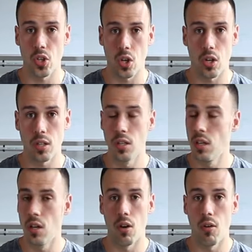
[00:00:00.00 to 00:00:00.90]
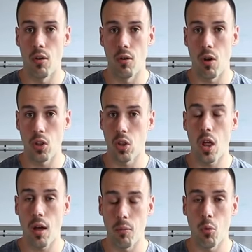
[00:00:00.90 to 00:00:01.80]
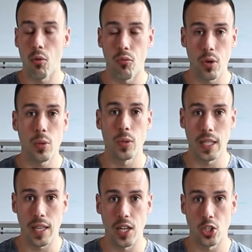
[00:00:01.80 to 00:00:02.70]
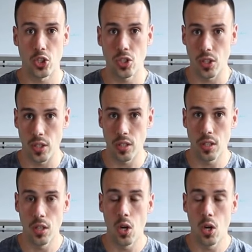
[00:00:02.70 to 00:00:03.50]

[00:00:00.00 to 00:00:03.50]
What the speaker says: on a lot more frequently than it should